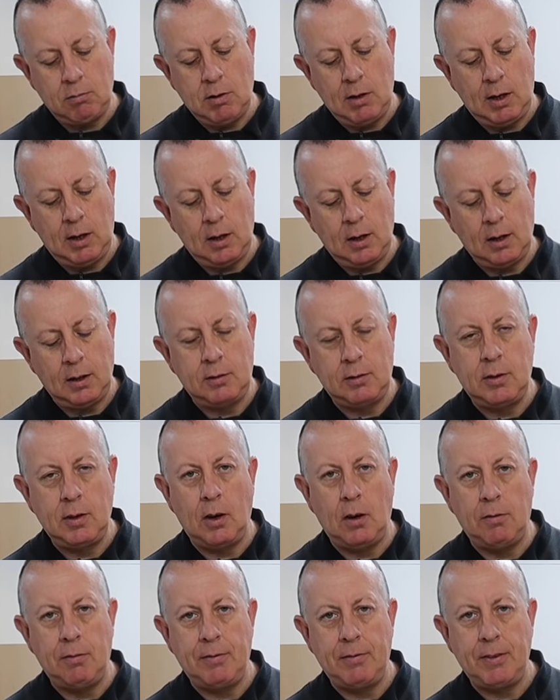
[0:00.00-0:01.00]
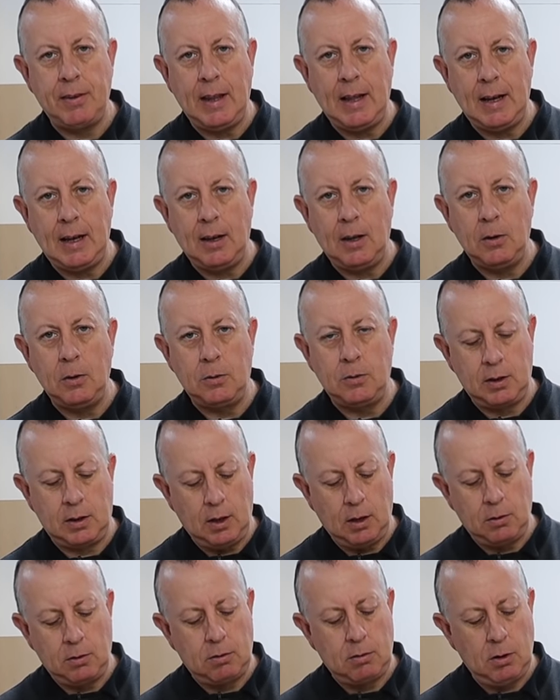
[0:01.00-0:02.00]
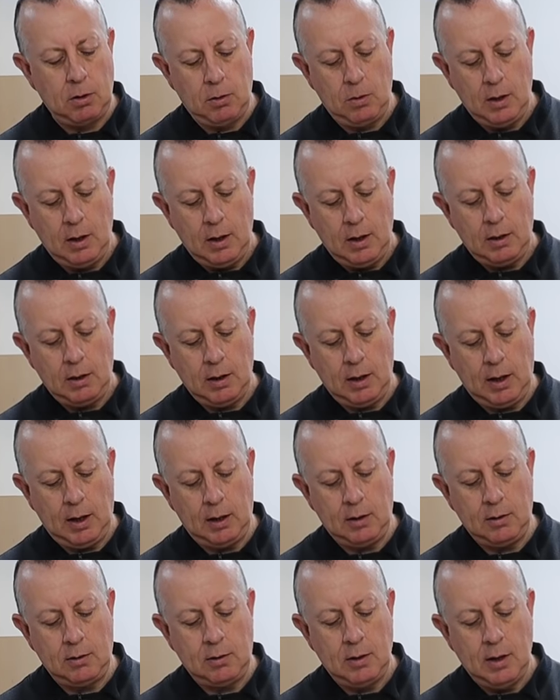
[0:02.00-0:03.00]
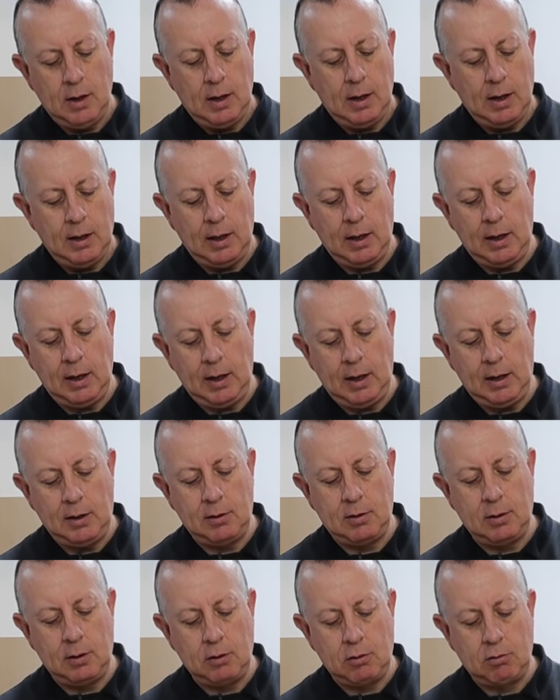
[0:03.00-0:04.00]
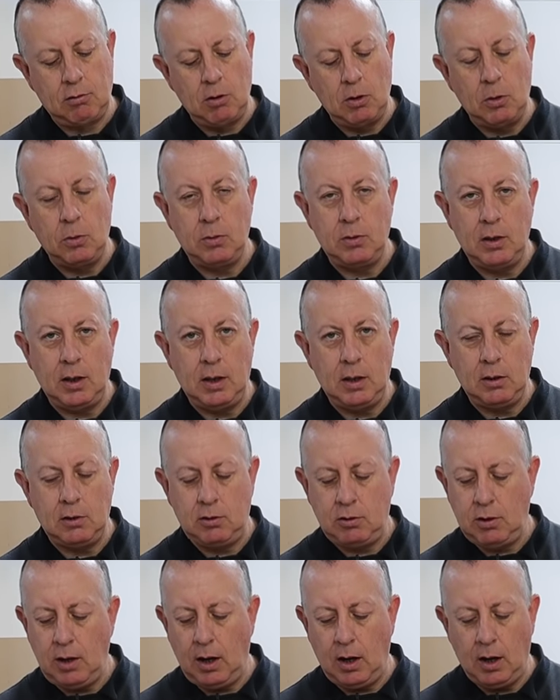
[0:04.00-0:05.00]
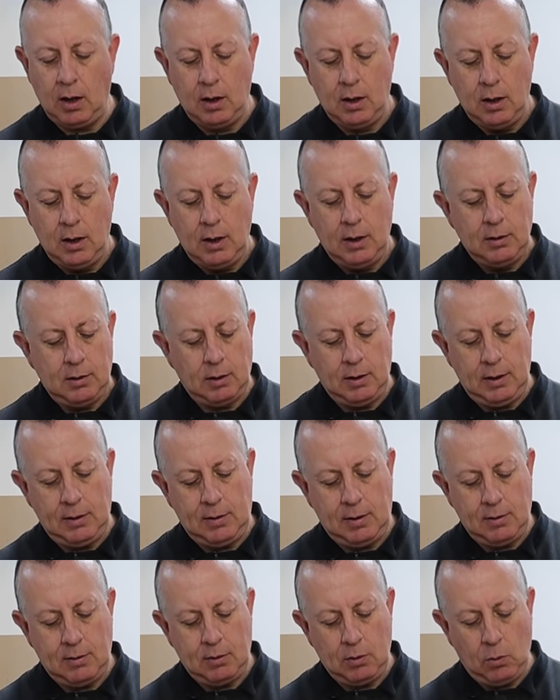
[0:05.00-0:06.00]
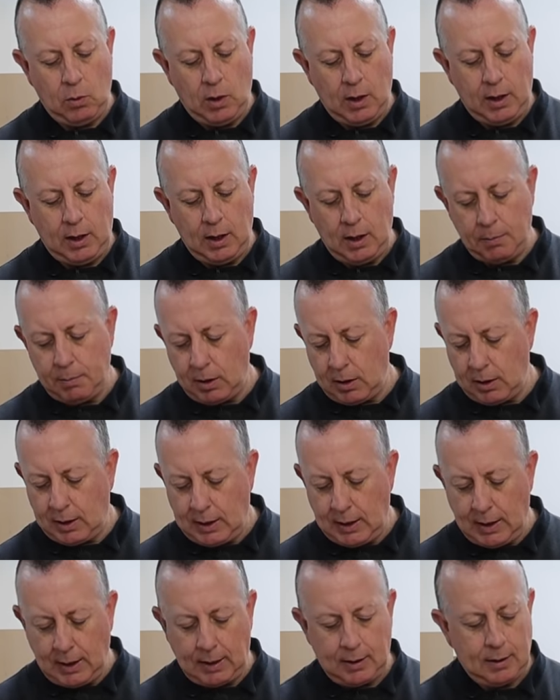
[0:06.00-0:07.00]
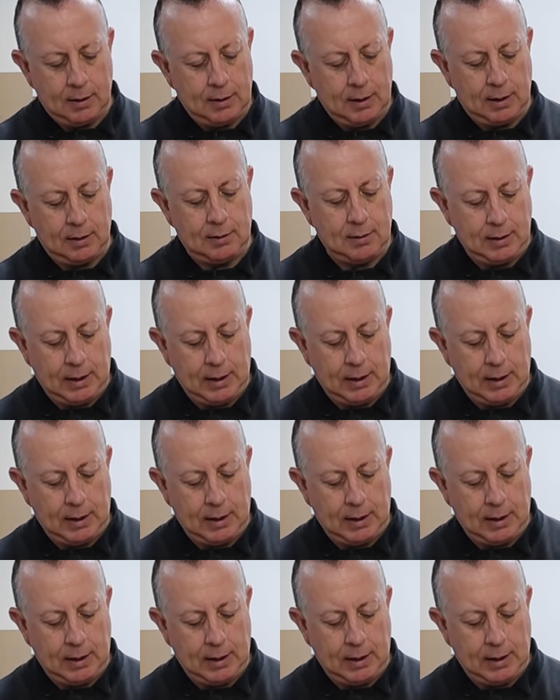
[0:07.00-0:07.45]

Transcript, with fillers: a really nice shelf for that load to go through the hinge and then into the screws in shear. So this is the way I'm going to connect the thing